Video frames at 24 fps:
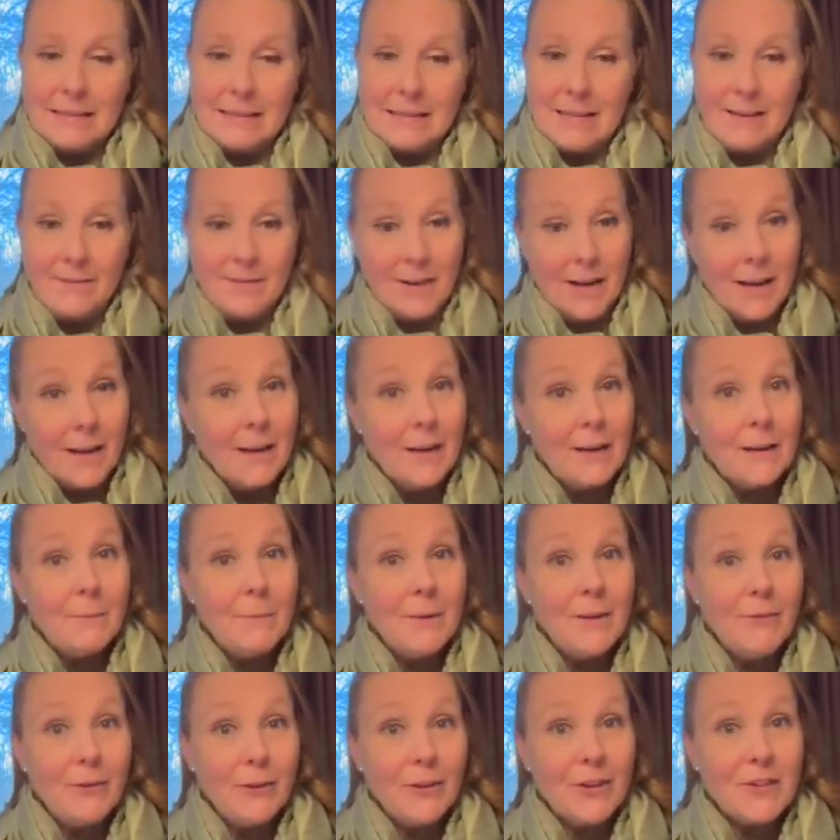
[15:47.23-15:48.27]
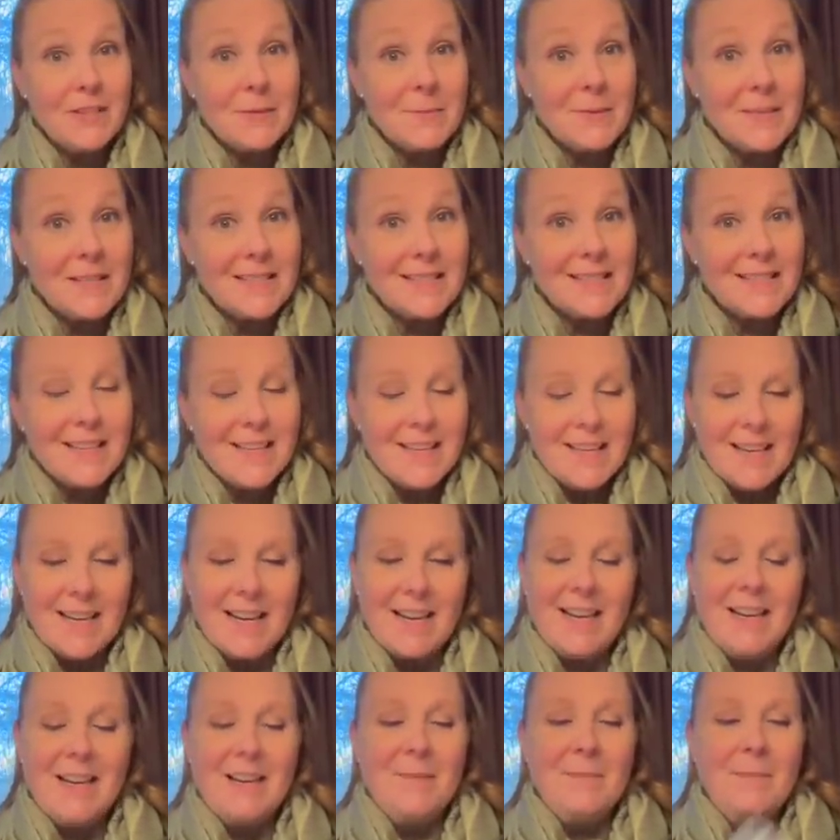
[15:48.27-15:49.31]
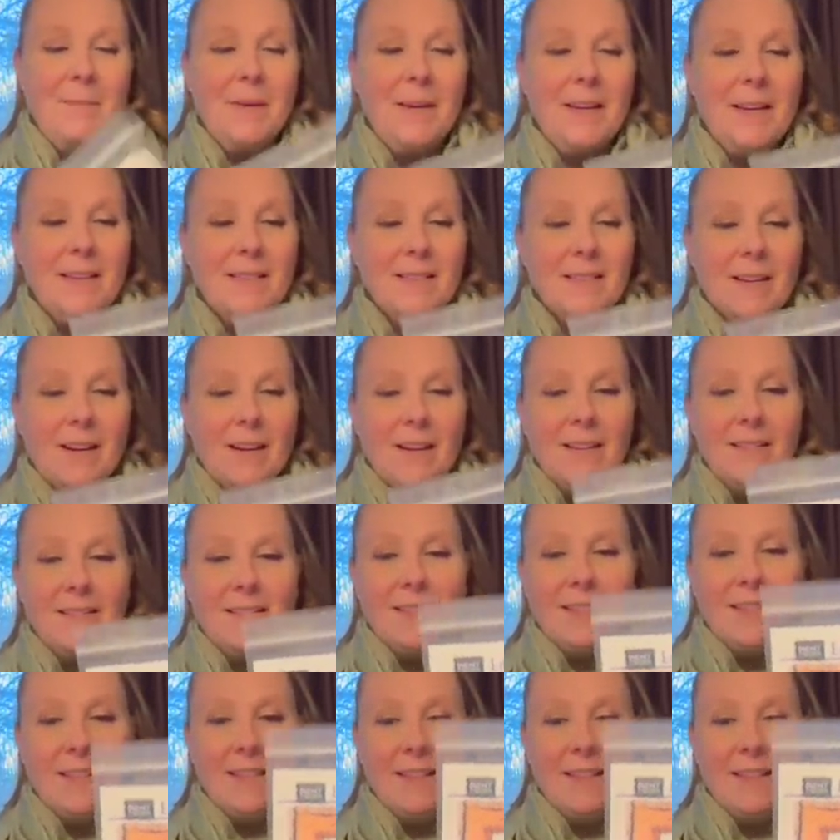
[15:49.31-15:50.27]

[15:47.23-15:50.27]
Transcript: If not, it'll be for Christmas. But it's called